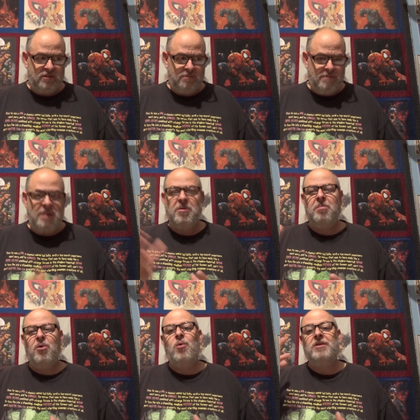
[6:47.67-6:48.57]

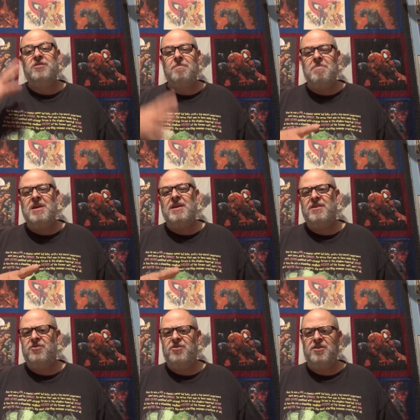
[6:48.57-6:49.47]
memorable one to me
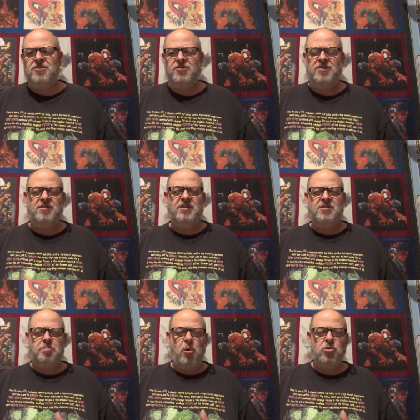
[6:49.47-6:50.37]
is there's
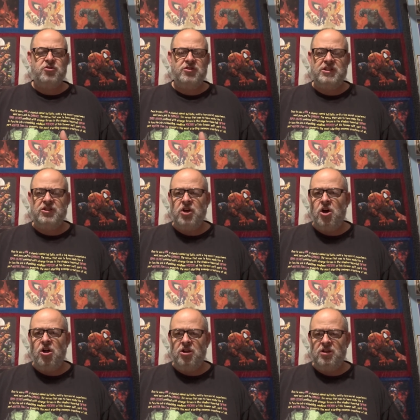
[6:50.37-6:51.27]
these porcelain
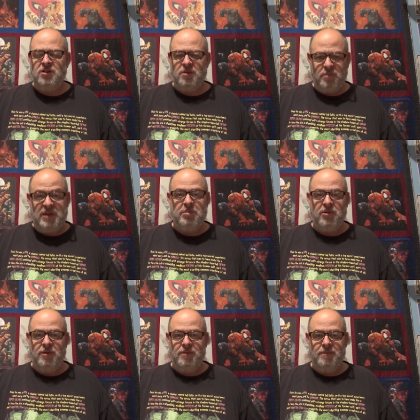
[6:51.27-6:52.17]
doll
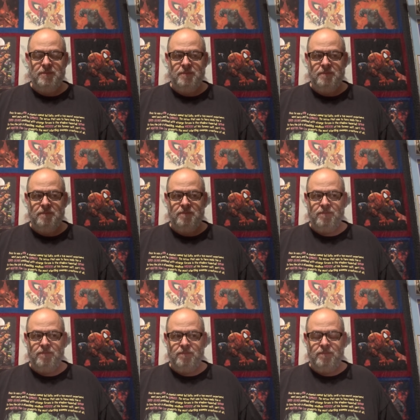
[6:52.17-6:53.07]
people.
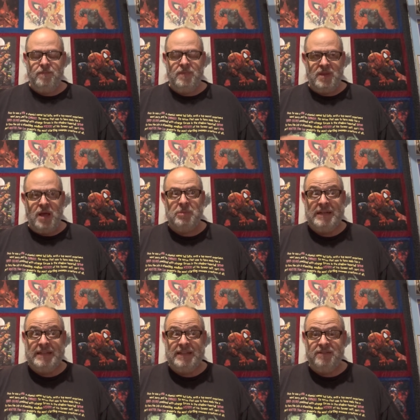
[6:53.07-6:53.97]
I
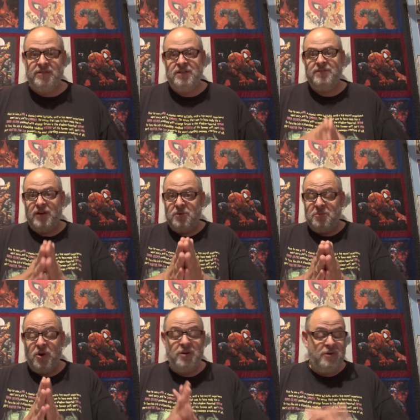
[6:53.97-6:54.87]
believe, if I remember,